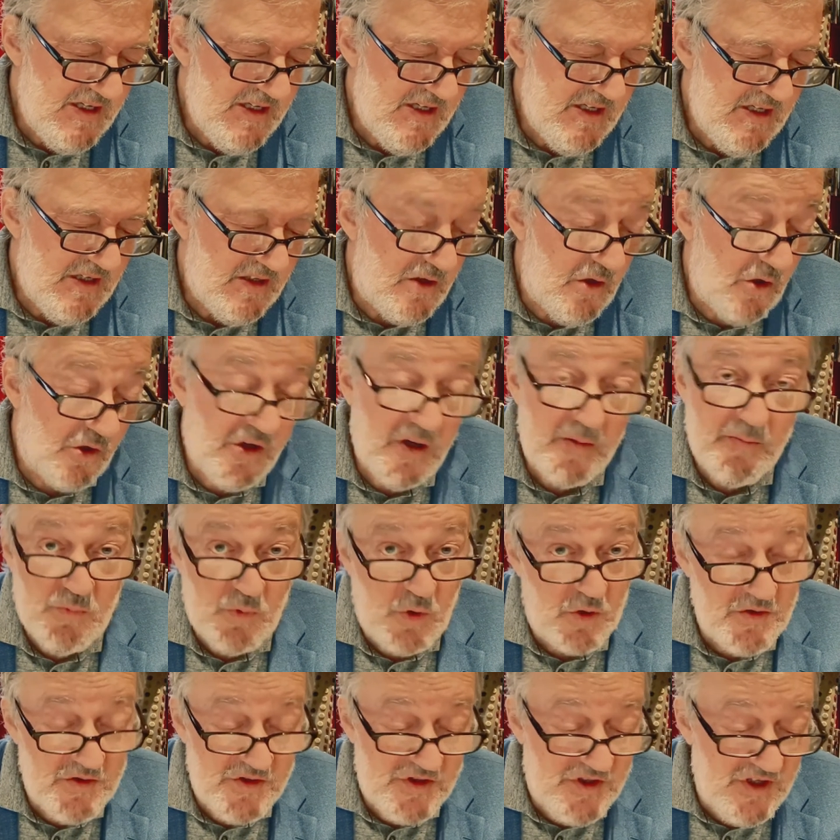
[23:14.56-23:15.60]
Got up
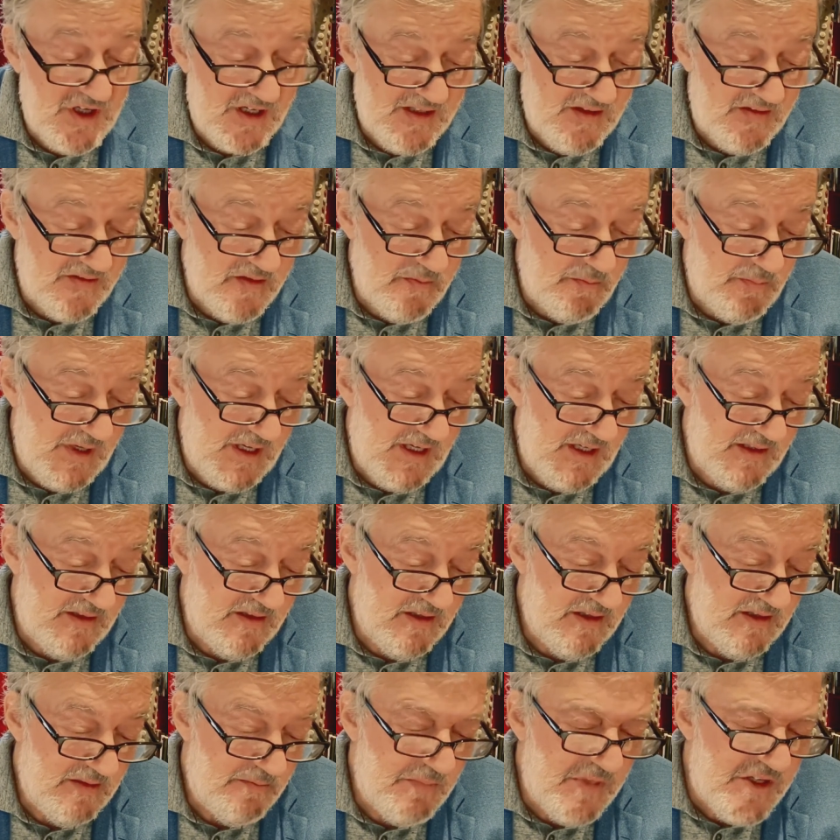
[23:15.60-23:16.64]
wrong side of the bed.
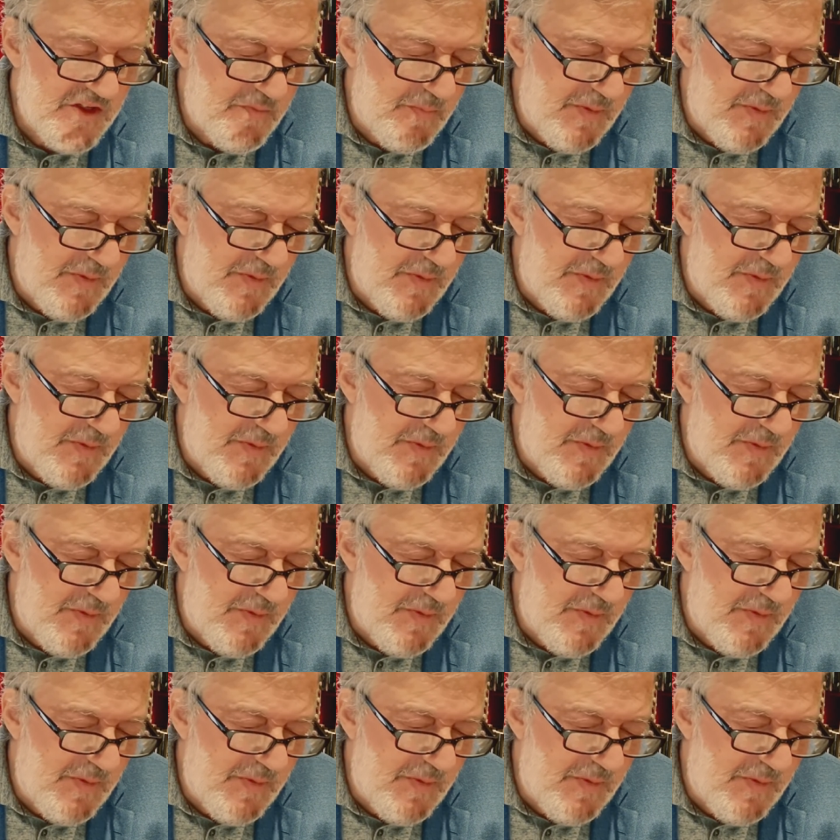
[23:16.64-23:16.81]
Must